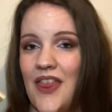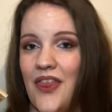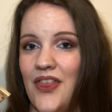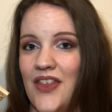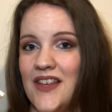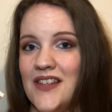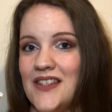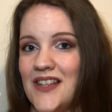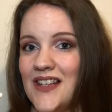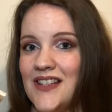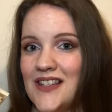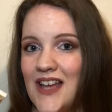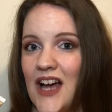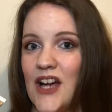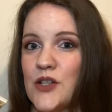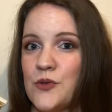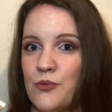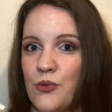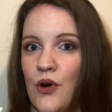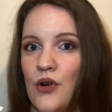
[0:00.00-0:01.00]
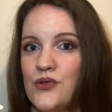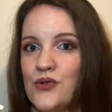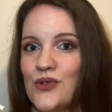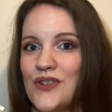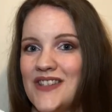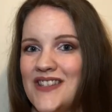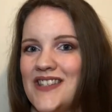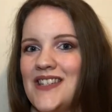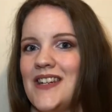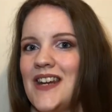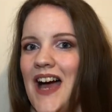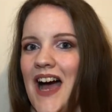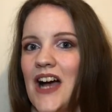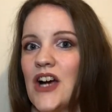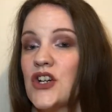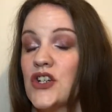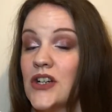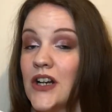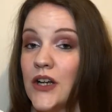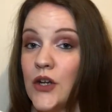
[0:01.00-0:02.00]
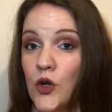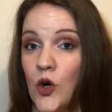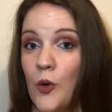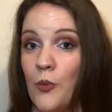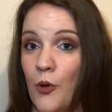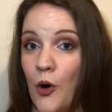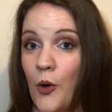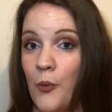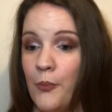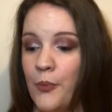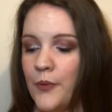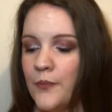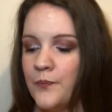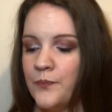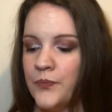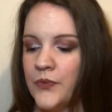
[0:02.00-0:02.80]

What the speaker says: this exact product didn't actually come up.